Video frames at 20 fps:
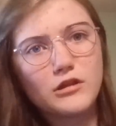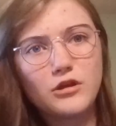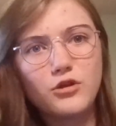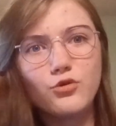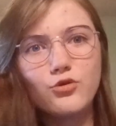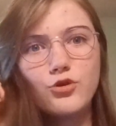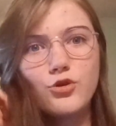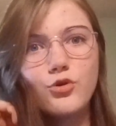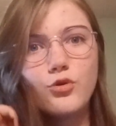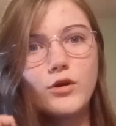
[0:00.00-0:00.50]
you're
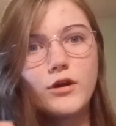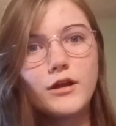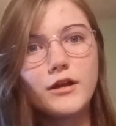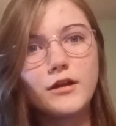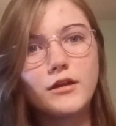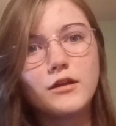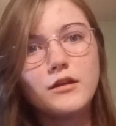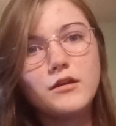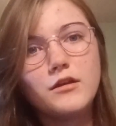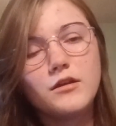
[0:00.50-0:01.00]

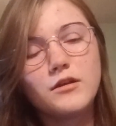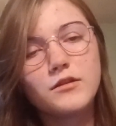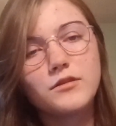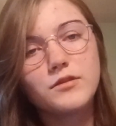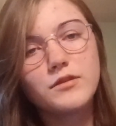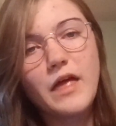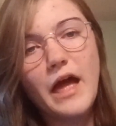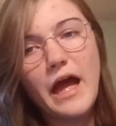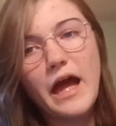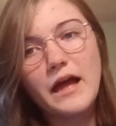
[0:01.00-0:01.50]
doing
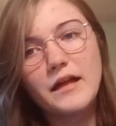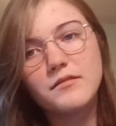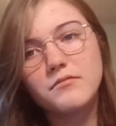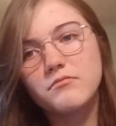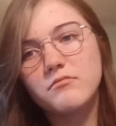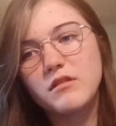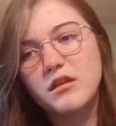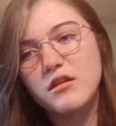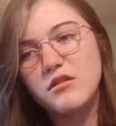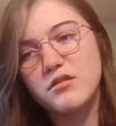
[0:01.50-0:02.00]
that
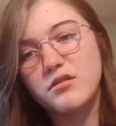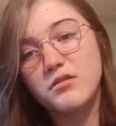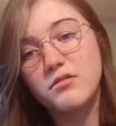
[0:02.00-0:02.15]
is